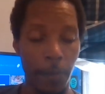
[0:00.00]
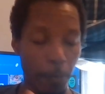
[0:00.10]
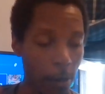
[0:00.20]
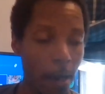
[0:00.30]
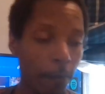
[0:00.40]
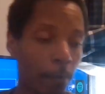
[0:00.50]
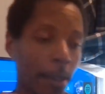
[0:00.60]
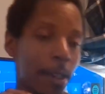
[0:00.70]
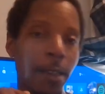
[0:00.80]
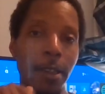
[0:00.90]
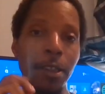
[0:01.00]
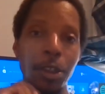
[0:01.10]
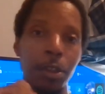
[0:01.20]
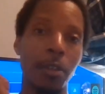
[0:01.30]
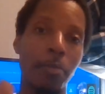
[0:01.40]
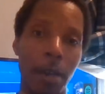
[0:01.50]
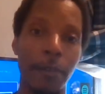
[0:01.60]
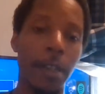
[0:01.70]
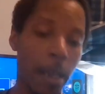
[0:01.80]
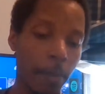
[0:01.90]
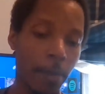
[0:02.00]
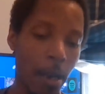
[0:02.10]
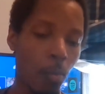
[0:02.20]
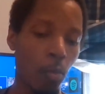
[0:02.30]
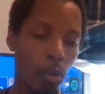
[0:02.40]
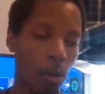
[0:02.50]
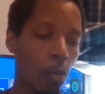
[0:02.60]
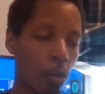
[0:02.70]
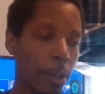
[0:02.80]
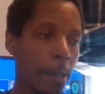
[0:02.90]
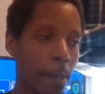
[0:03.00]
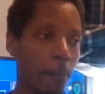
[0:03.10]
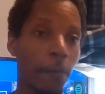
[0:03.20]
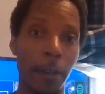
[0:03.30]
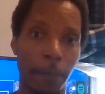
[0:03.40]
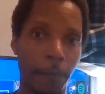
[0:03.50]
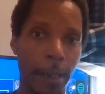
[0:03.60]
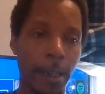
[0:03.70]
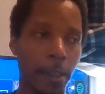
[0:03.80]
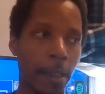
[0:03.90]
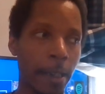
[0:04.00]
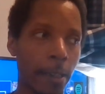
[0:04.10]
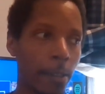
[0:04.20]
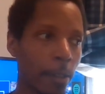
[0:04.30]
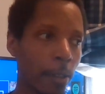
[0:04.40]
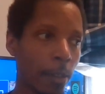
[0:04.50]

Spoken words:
The problem is, I think she should have probably came down more on him for the fact that